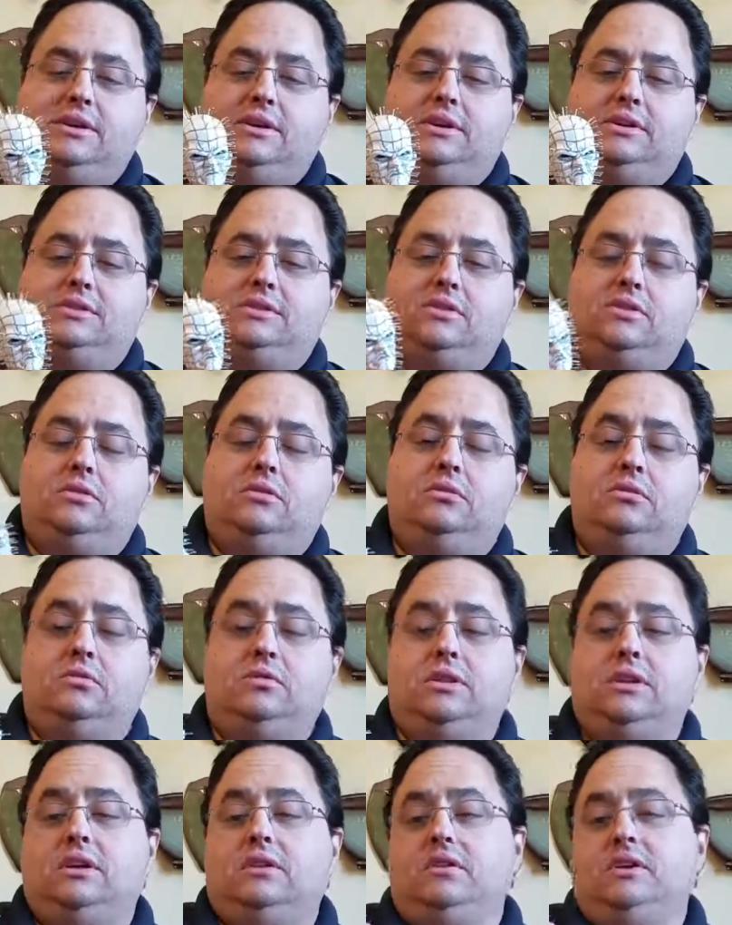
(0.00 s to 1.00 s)
So
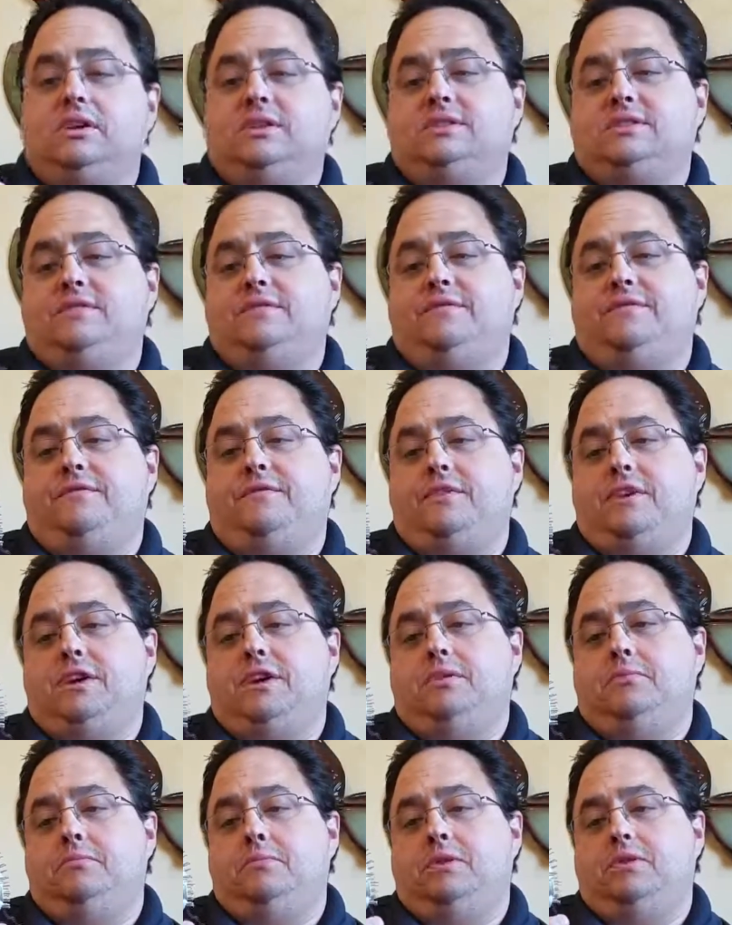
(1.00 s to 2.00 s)
there is some
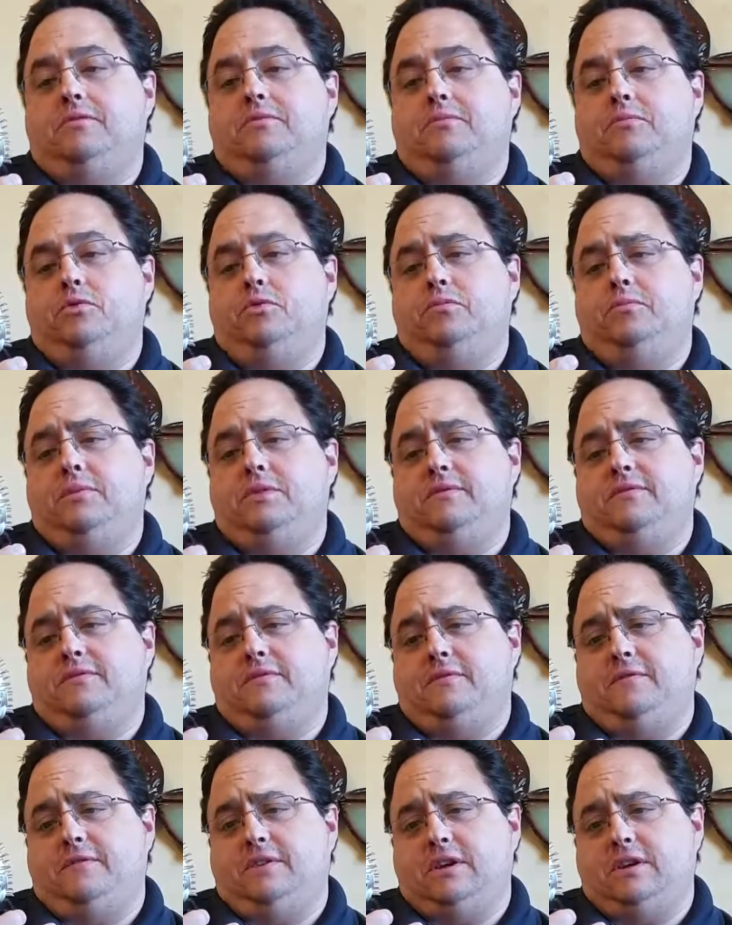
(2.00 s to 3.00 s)
freedom of movement
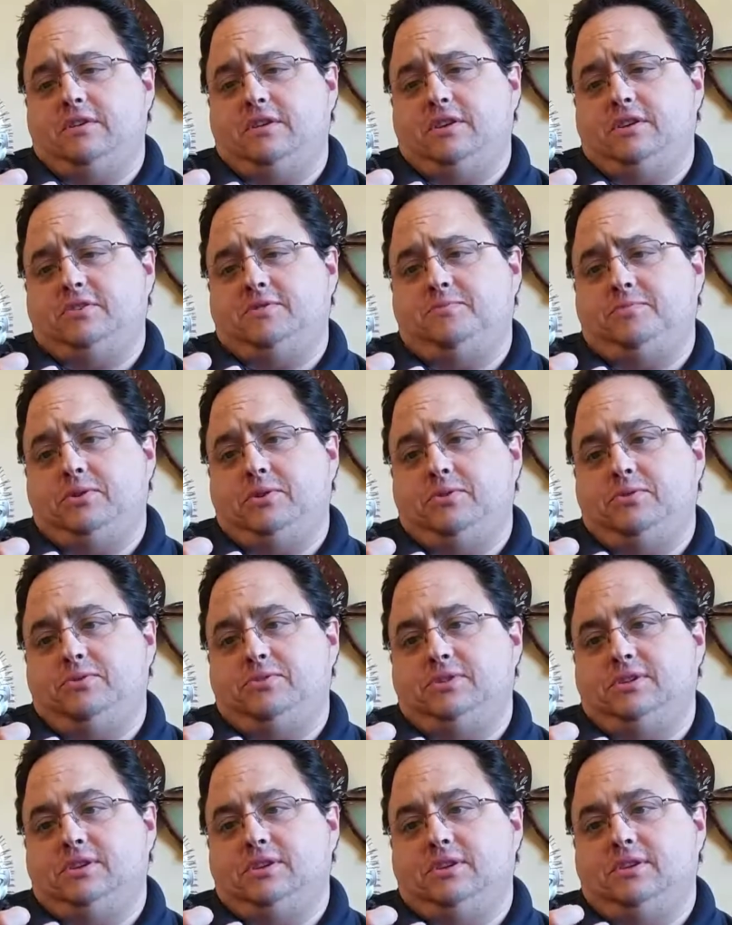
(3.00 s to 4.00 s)
for various
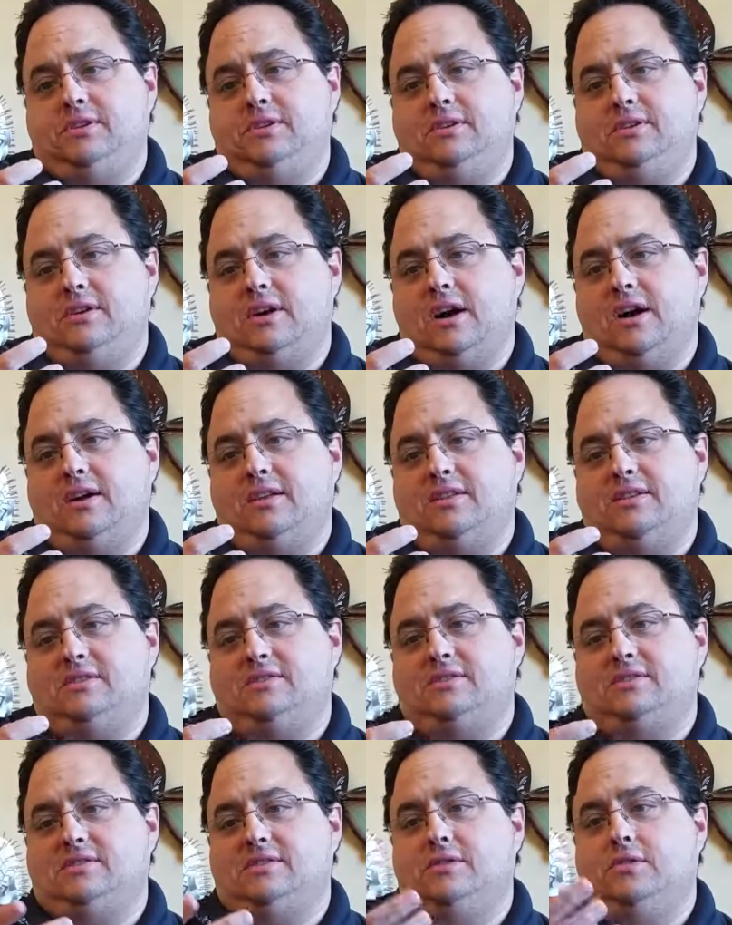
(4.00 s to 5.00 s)
posing. God, this
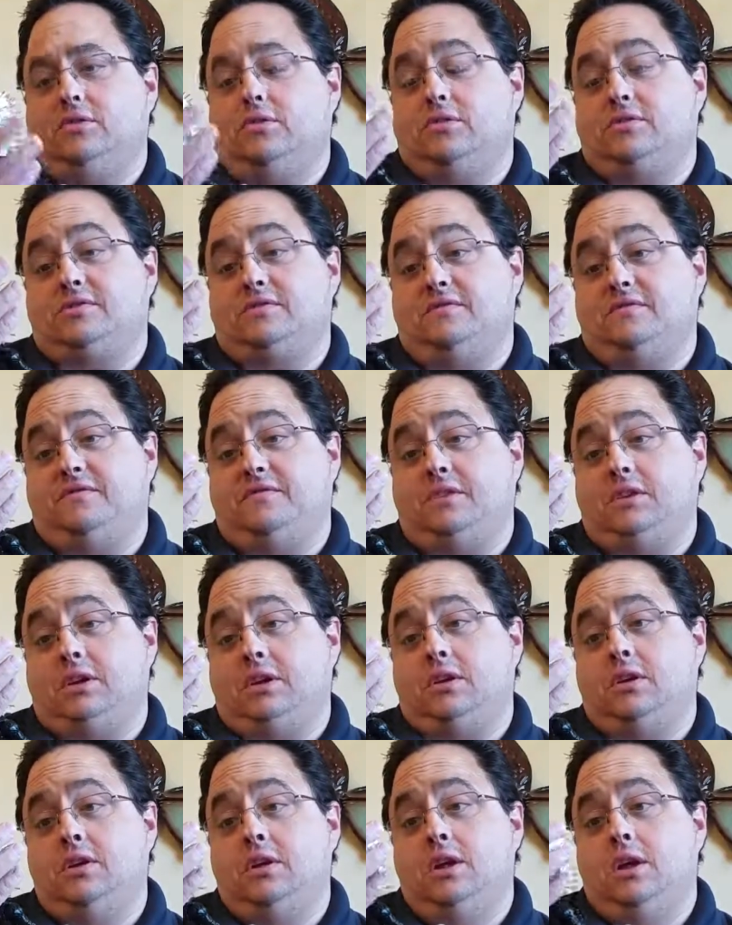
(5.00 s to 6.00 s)
is an awesome figure.